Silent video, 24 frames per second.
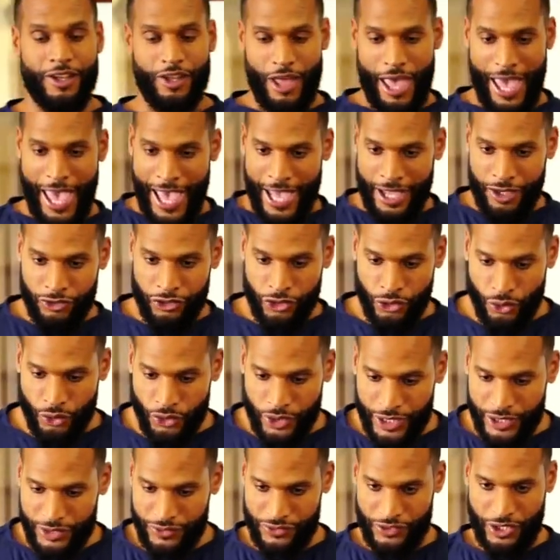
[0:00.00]
As you
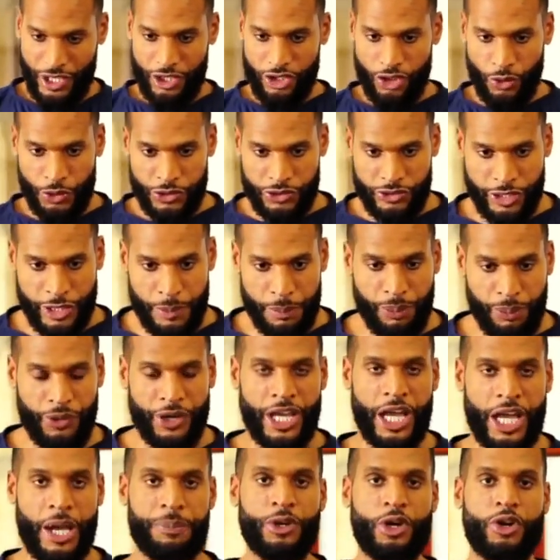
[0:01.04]
continuously
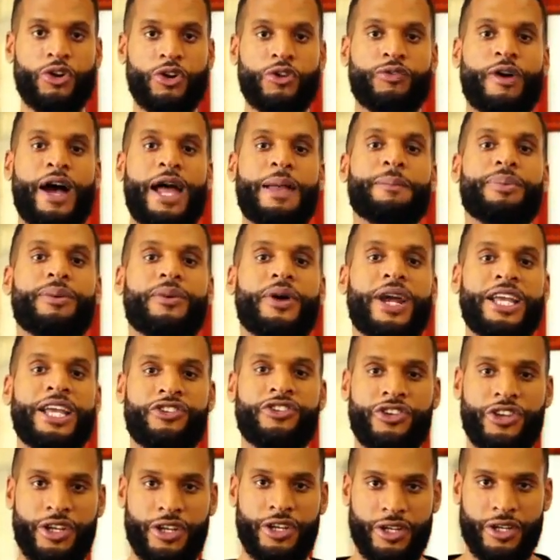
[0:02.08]
bring up your
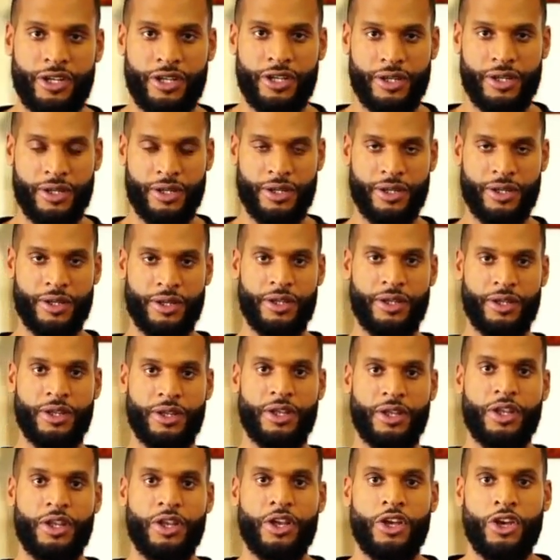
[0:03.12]
vibration,
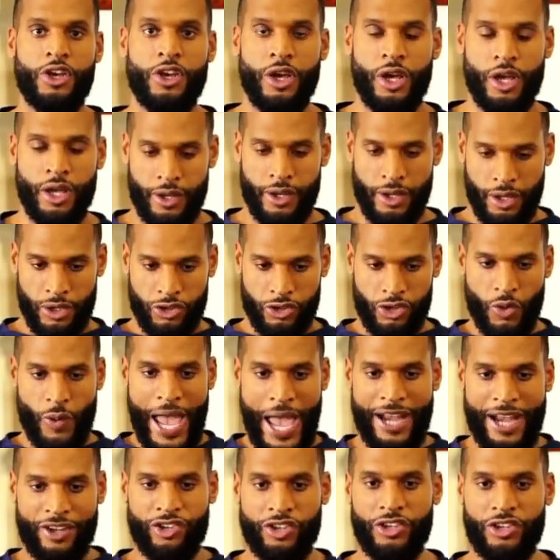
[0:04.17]
you
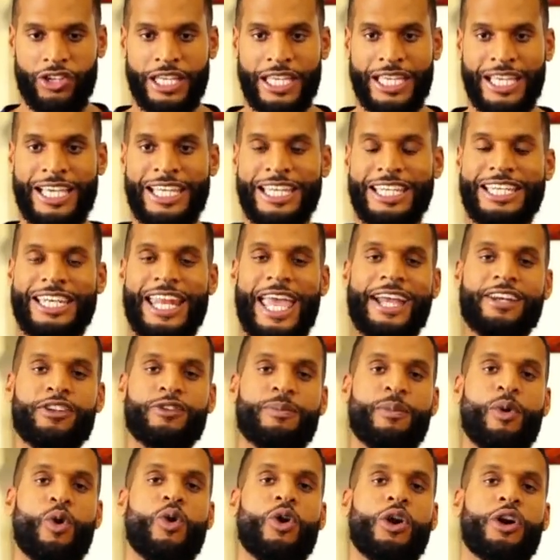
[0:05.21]
actually connect
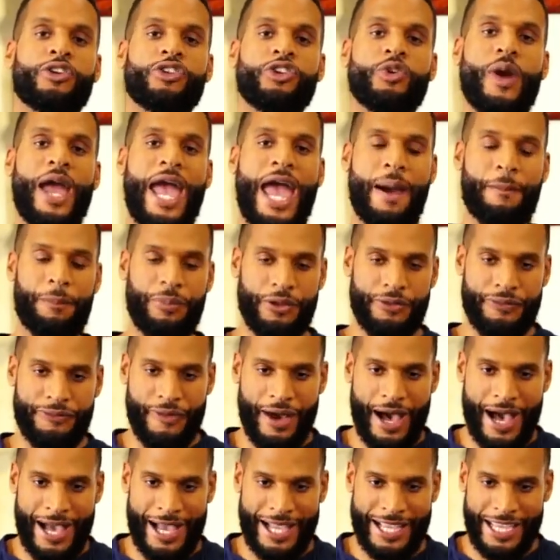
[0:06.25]
more, you
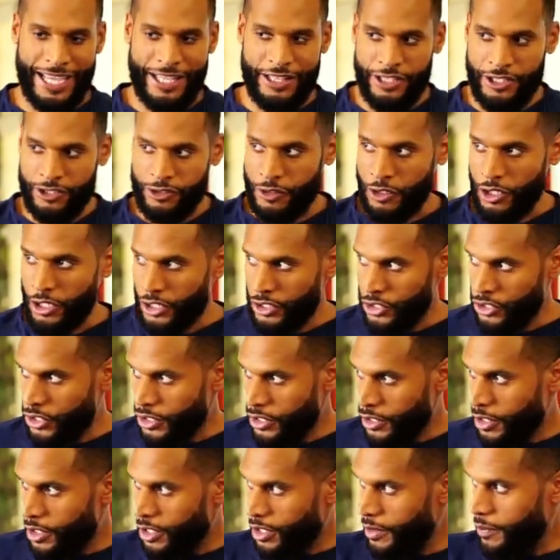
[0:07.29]
amplify, and this
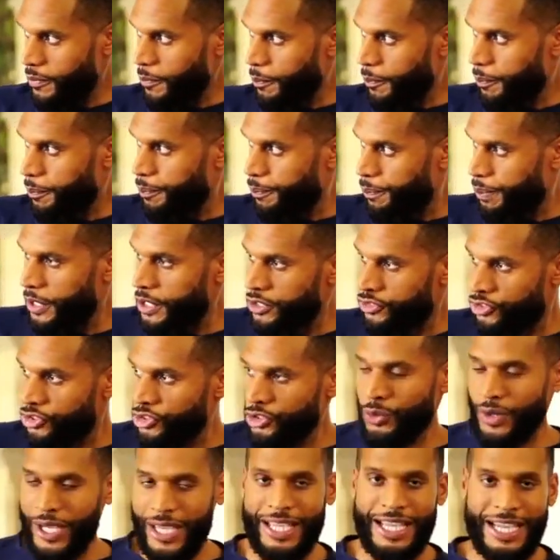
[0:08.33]
puts
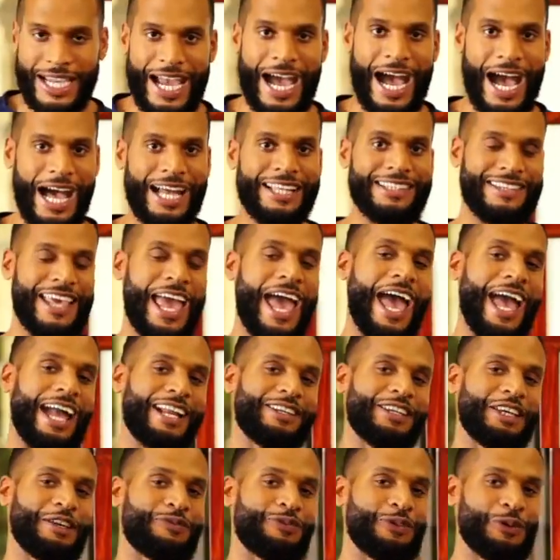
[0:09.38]
you in contact,
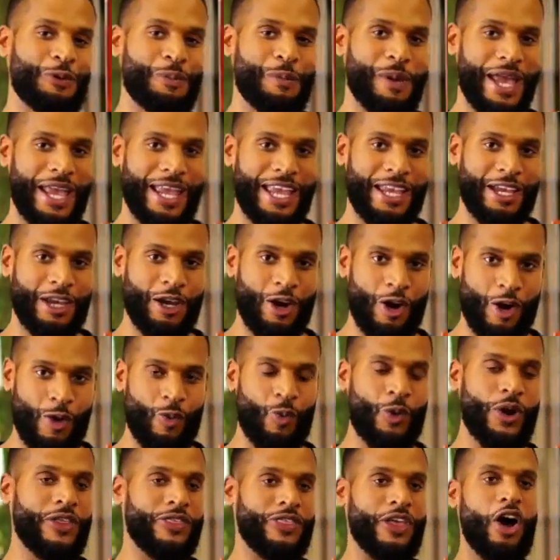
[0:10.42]
if you may,
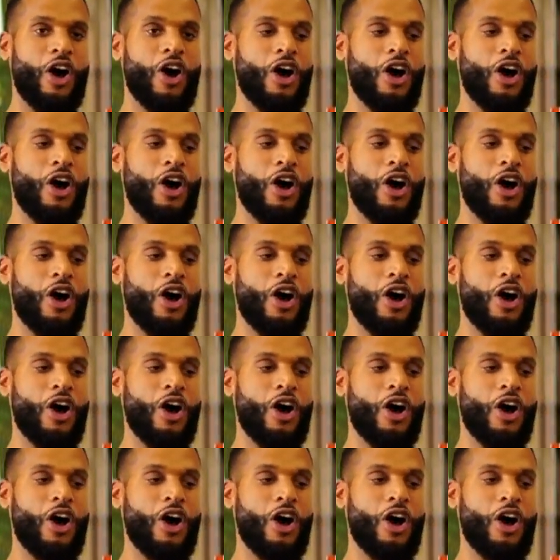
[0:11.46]
with